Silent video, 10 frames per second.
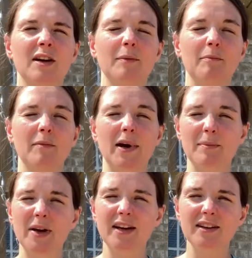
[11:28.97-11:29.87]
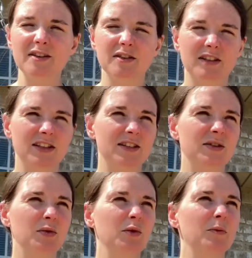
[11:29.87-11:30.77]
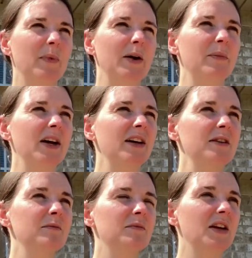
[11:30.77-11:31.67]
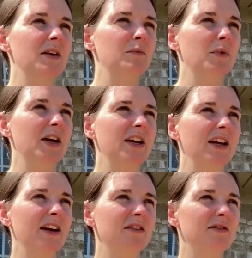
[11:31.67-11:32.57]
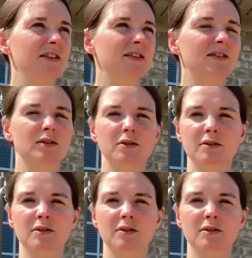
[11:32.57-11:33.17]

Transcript: my mind or de-school my mind and break it out of this